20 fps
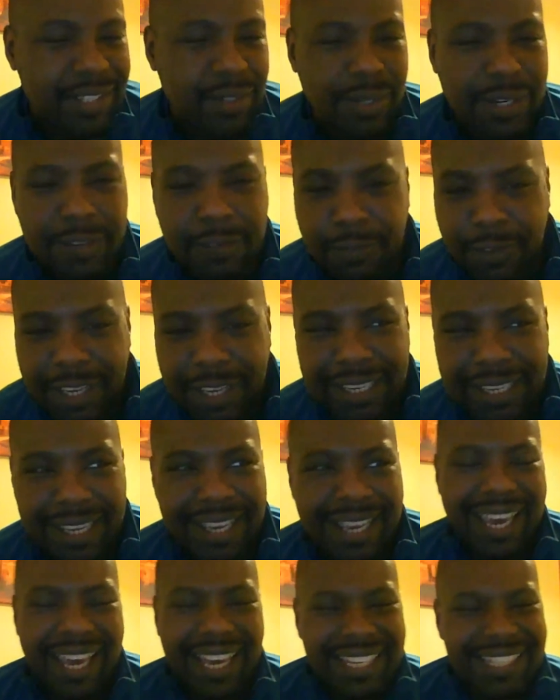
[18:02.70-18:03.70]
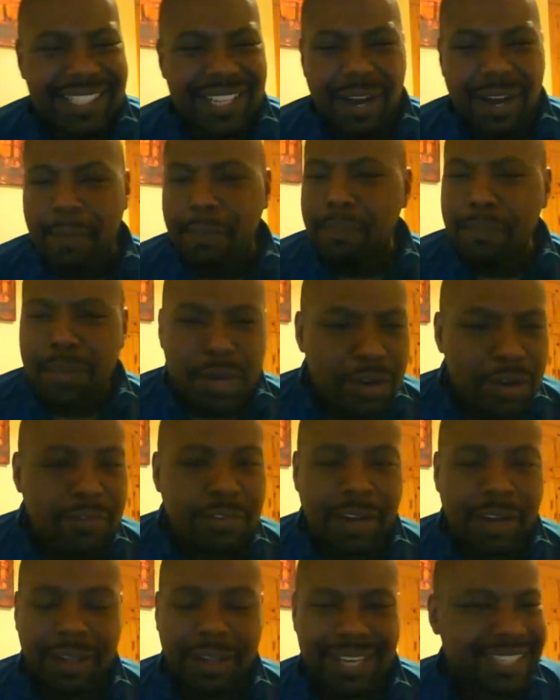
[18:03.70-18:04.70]
the fastest on his feet. He's
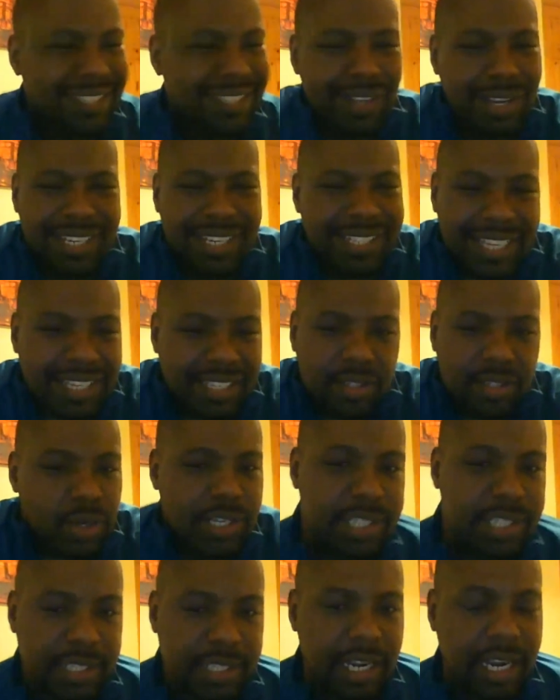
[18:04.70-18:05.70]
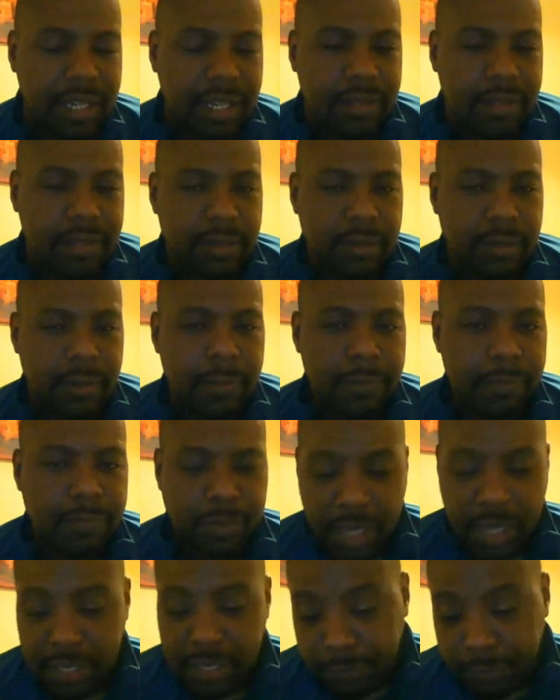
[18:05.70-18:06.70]
not a mover. That's not his
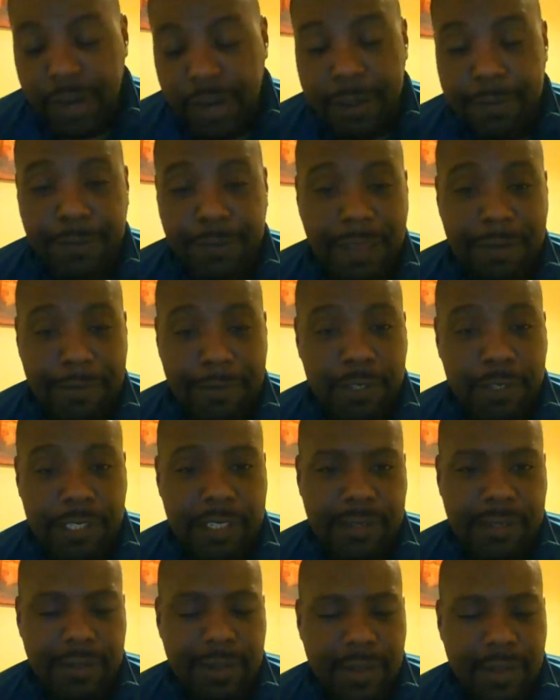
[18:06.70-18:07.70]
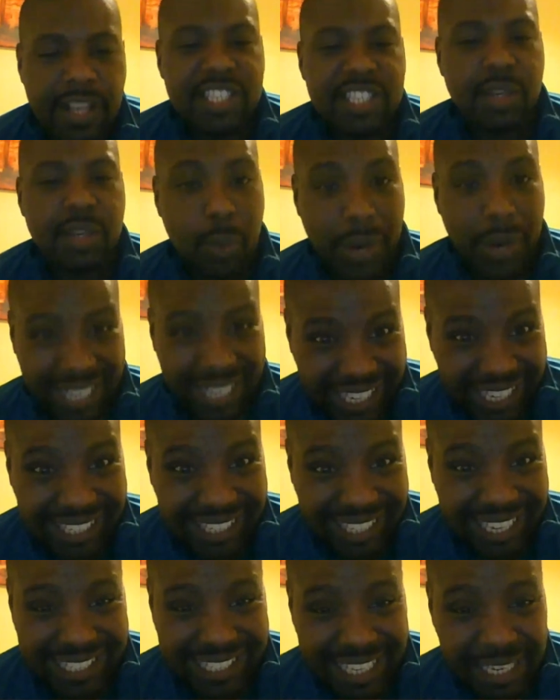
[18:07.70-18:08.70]
style. He's very flat-footed.
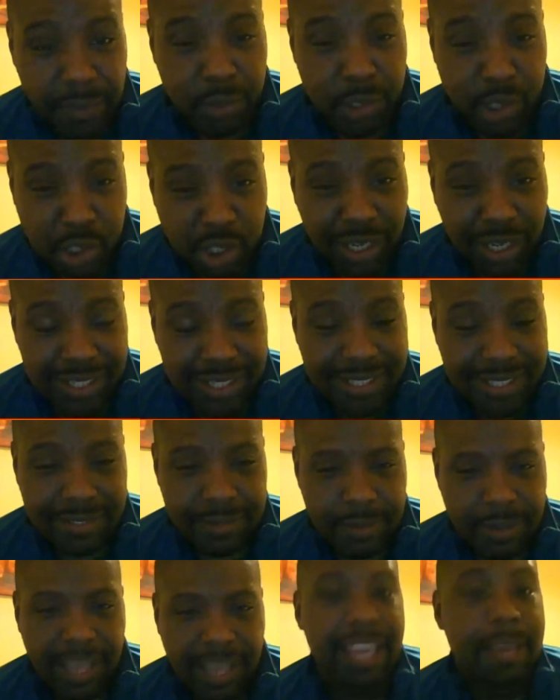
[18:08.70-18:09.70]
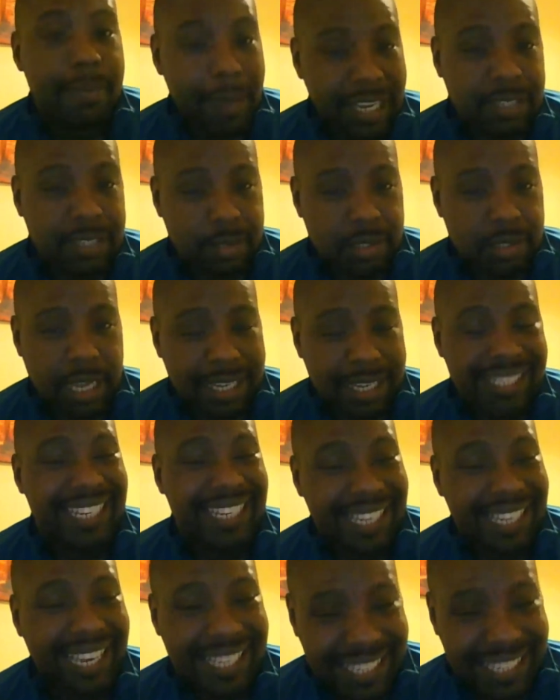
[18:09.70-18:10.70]
So when he gets hit with shots, he
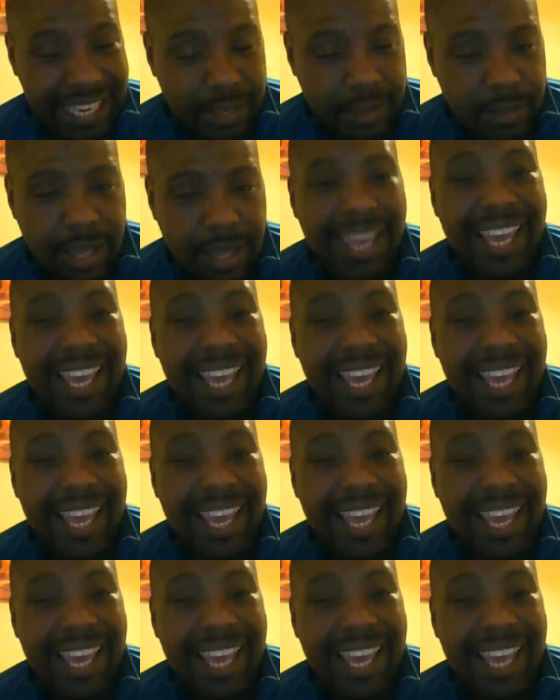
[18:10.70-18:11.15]
makes mistakes and